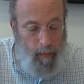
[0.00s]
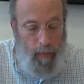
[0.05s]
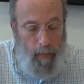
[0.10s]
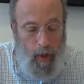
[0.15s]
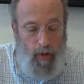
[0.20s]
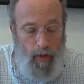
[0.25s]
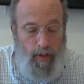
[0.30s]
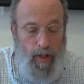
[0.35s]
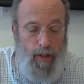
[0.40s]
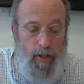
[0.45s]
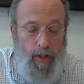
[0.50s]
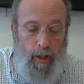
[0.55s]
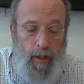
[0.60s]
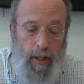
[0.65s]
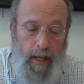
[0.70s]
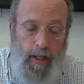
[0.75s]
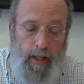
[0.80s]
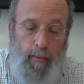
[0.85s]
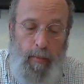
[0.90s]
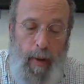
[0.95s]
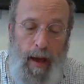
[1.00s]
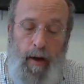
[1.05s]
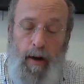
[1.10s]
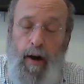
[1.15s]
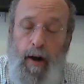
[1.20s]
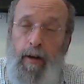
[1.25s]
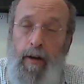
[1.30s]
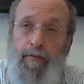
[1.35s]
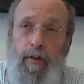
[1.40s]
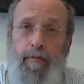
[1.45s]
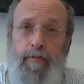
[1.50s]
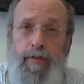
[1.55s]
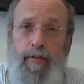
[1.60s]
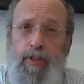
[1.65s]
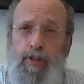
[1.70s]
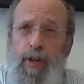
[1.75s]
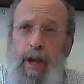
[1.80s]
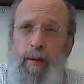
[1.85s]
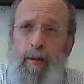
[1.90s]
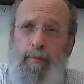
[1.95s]
Because it's the last paragraph of
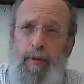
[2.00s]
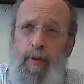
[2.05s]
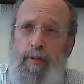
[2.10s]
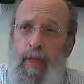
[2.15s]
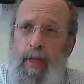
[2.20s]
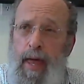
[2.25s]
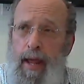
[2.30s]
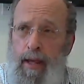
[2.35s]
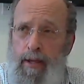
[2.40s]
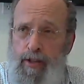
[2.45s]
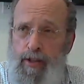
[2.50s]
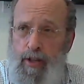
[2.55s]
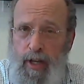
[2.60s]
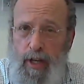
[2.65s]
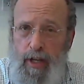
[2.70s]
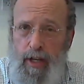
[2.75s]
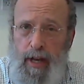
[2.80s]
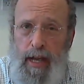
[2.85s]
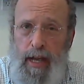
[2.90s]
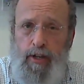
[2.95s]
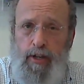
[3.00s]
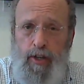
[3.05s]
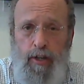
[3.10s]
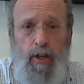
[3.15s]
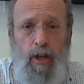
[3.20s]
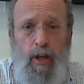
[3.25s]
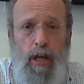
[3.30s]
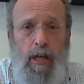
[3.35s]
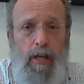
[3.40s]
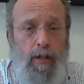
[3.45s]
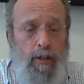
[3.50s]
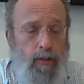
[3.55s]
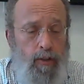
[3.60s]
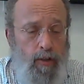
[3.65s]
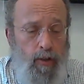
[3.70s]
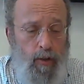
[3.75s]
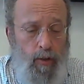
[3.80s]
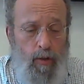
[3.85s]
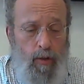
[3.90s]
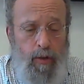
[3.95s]
this chapter that has a connection
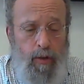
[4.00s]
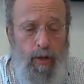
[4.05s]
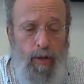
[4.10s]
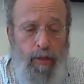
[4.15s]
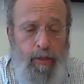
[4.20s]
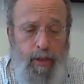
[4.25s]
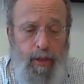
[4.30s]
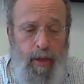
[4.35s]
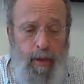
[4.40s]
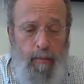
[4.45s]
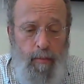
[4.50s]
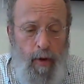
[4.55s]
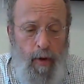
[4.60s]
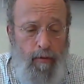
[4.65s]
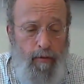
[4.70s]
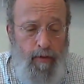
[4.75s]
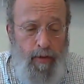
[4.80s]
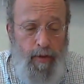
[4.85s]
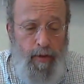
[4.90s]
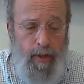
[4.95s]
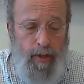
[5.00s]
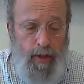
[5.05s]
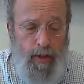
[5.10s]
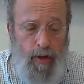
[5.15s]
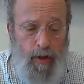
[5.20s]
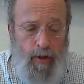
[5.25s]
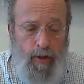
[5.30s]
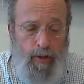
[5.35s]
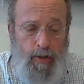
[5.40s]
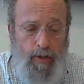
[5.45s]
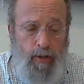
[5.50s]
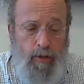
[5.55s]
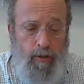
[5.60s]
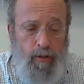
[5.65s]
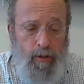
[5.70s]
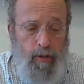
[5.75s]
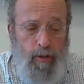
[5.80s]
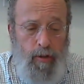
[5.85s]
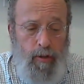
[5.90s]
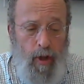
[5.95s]
to the theme of this year's
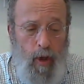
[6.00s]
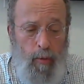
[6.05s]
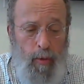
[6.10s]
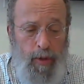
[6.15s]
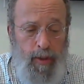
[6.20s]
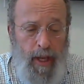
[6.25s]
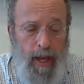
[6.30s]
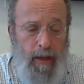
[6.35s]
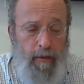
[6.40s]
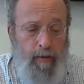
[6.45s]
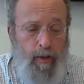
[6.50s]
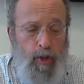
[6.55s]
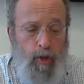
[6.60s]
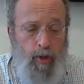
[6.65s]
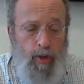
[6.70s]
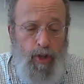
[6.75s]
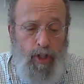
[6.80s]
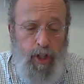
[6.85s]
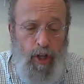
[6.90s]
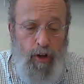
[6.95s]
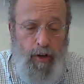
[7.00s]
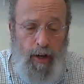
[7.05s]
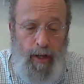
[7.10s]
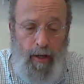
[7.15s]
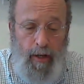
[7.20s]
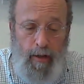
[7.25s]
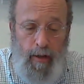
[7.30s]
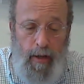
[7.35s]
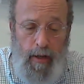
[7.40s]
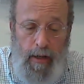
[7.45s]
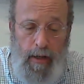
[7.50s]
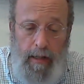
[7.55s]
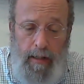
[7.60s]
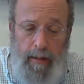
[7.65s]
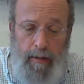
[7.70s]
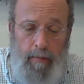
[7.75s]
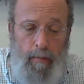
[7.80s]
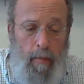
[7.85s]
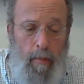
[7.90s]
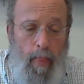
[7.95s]
Global Day of Jewish Learning.
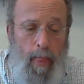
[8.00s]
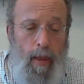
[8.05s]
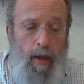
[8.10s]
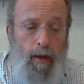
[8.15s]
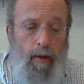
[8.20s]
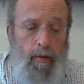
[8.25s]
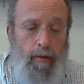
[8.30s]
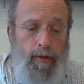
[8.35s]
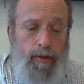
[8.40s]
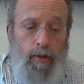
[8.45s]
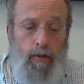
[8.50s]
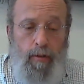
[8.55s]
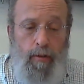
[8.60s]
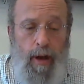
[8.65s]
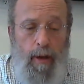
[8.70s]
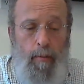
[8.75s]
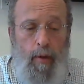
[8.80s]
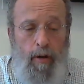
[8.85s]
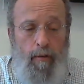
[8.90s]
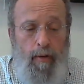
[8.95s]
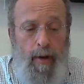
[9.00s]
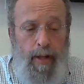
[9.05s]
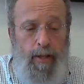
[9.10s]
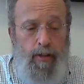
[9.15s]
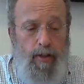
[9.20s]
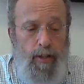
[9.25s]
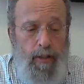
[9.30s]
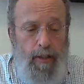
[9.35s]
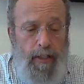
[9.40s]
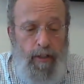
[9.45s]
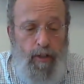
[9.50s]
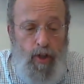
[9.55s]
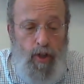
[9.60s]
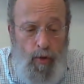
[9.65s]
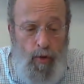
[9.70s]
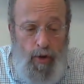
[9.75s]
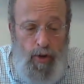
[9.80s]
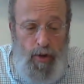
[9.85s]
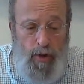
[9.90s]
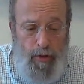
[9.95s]
So the rabbi writes, in
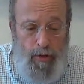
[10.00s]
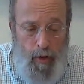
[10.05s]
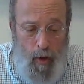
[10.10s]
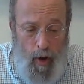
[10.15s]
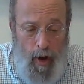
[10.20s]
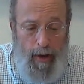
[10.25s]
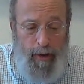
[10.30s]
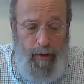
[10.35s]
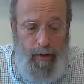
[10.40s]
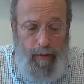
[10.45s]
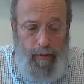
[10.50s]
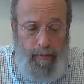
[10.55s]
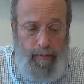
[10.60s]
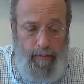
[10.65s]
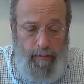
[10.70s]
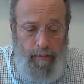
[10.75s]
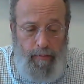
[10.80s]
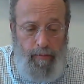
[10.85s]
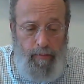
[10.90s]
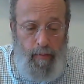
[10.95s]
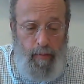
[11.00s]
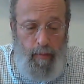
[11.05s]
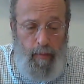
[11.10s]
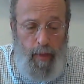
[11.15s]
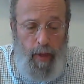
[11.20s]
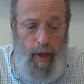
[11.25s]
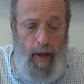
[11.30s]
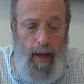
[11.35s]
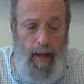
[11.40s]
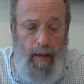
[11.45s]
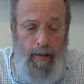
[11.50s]
Jewish thought, the